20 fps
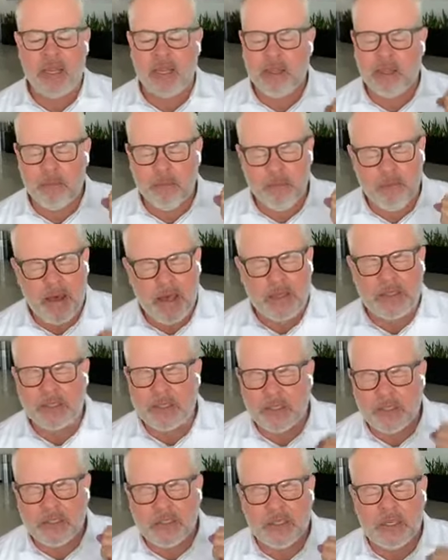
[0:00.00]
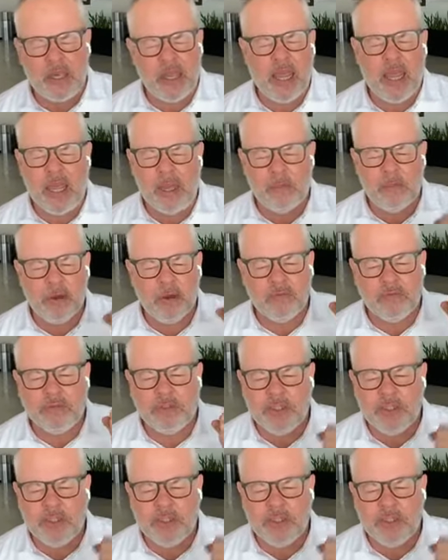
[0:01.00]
in the matchless name of